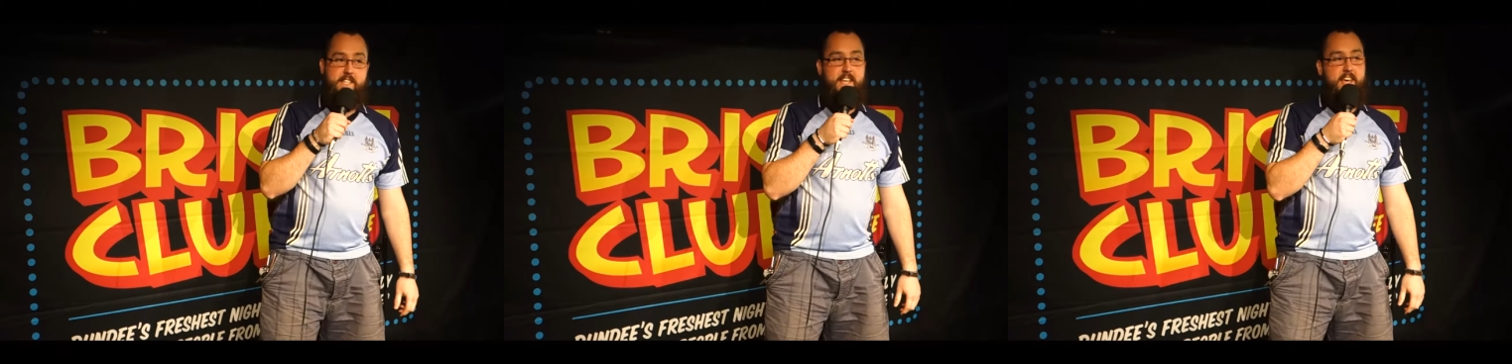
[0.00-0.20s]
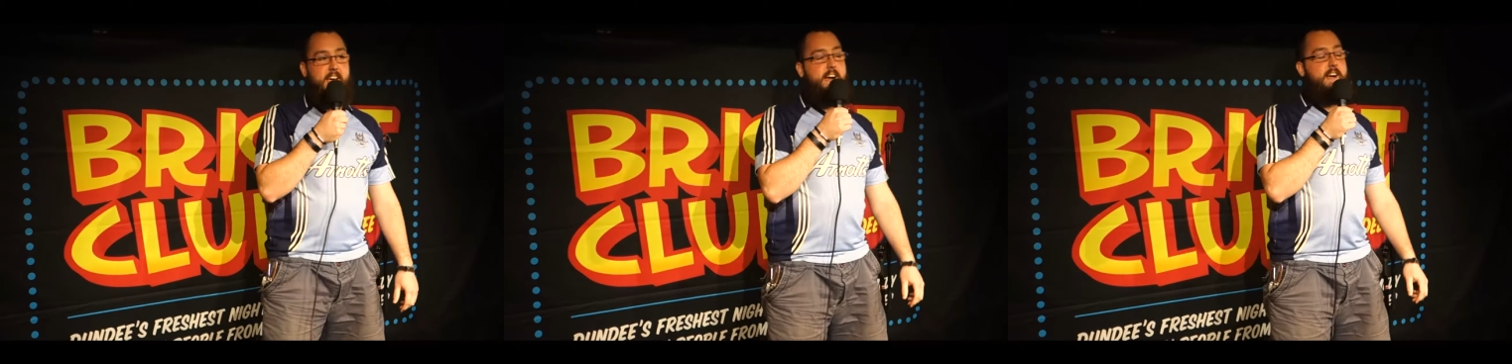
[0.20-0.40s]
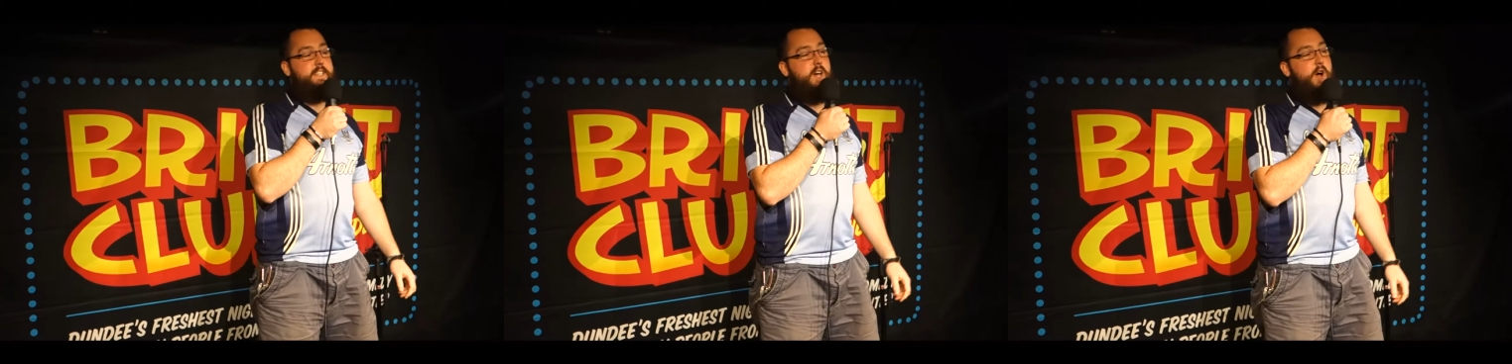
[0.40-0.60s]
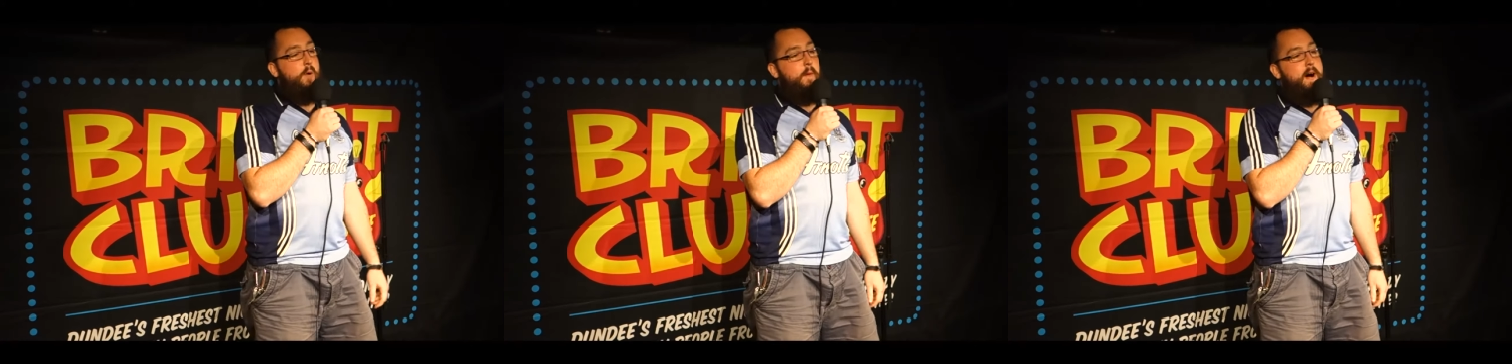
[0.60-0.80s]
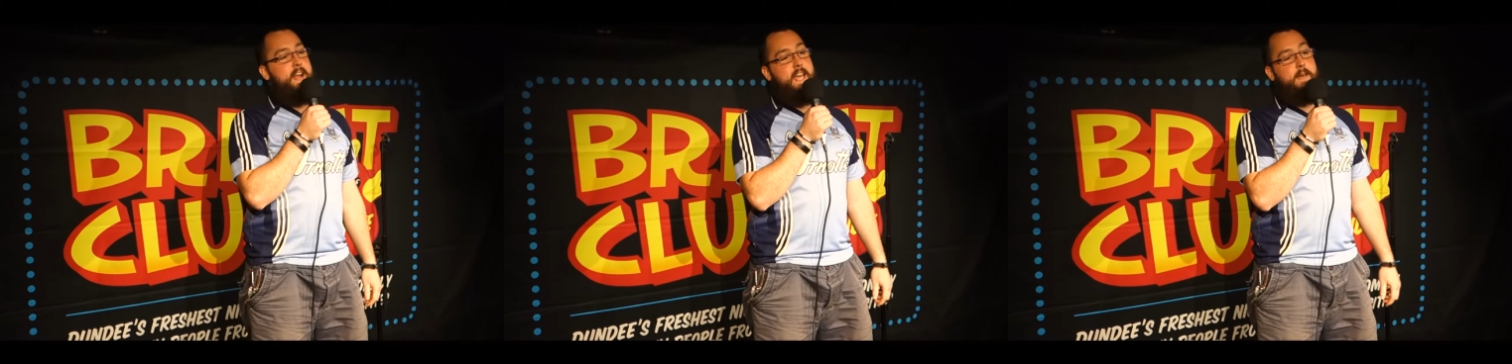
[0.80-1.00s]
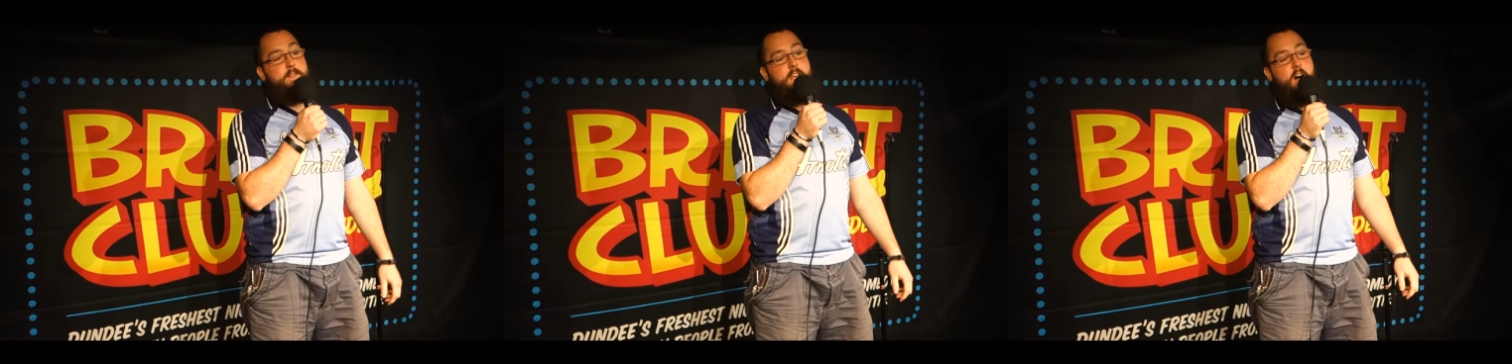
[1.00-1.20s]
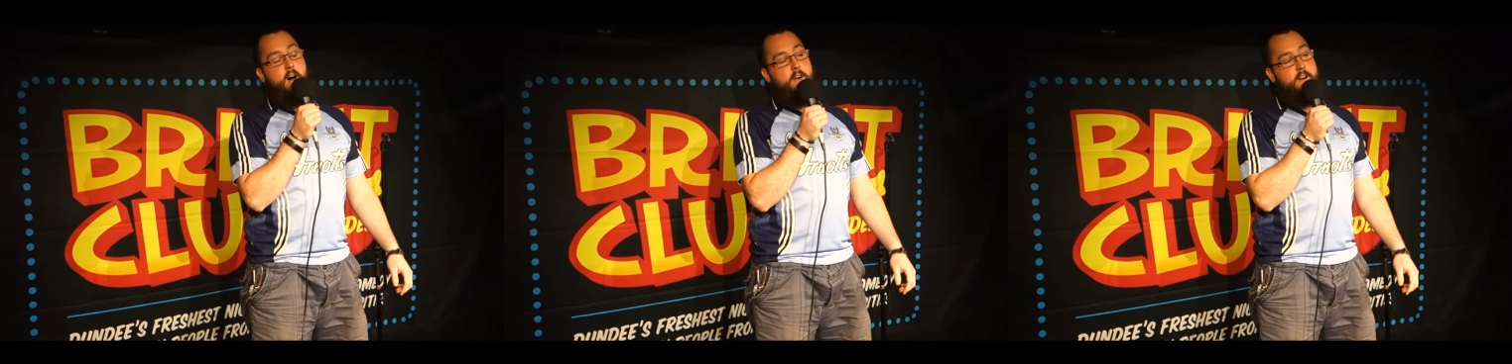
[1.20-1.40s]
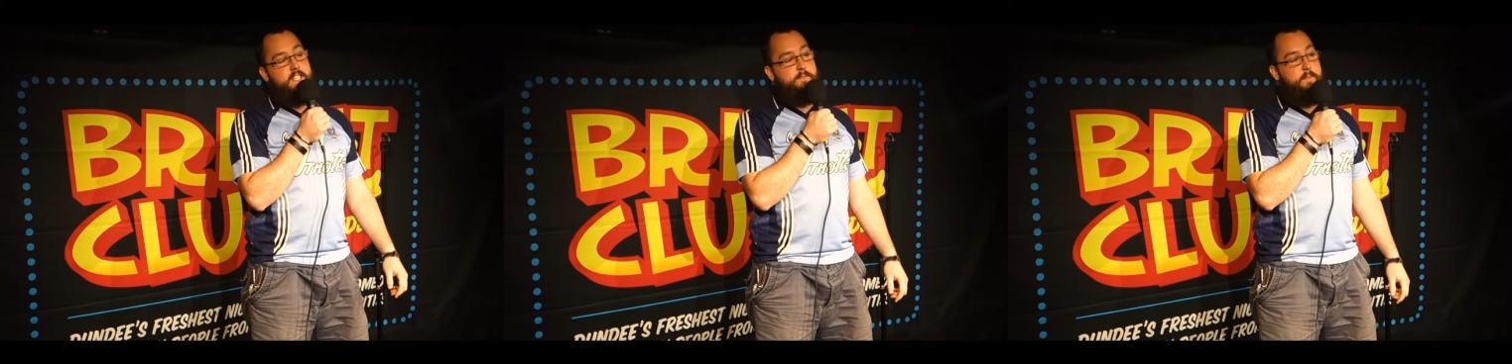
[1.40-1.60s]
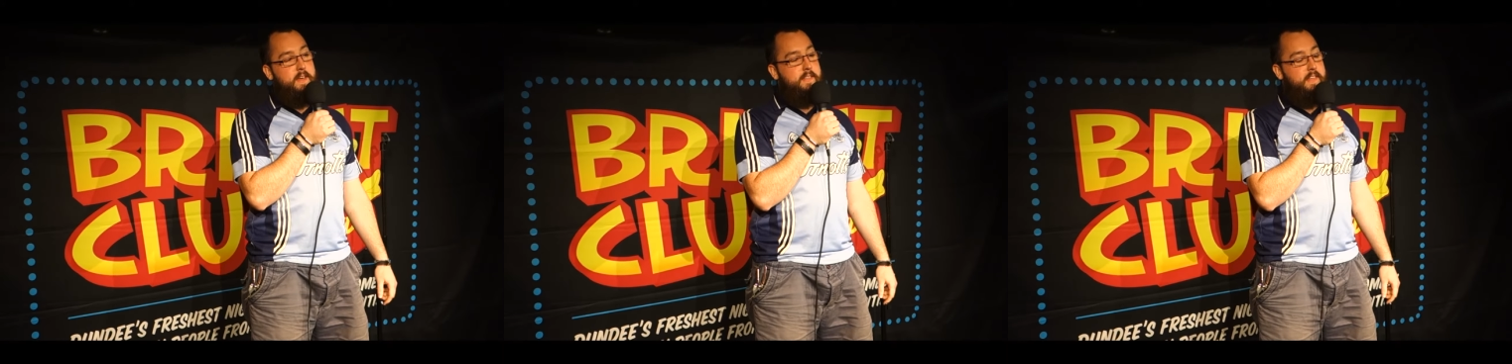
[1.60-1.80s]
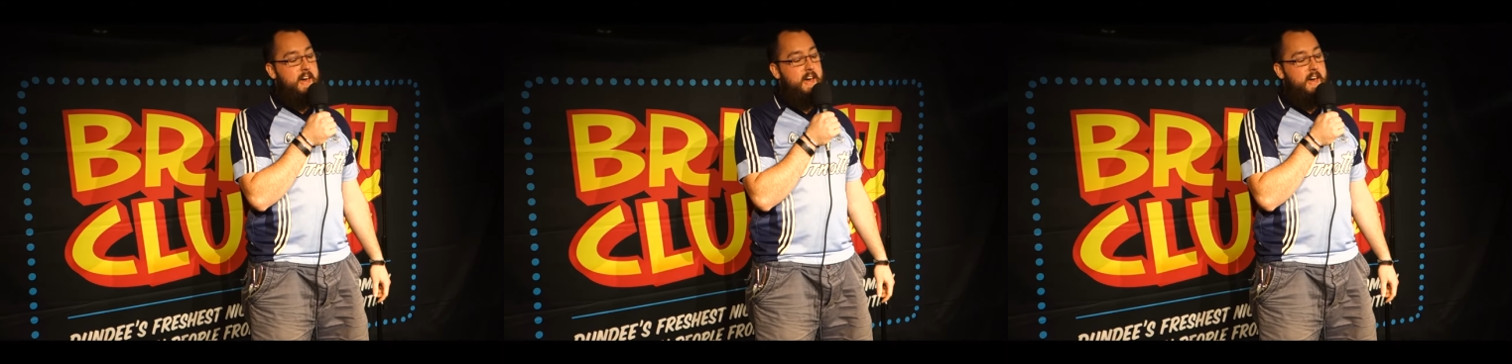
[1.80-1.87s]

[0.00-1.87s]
to hear. So my name's Conor Smyth.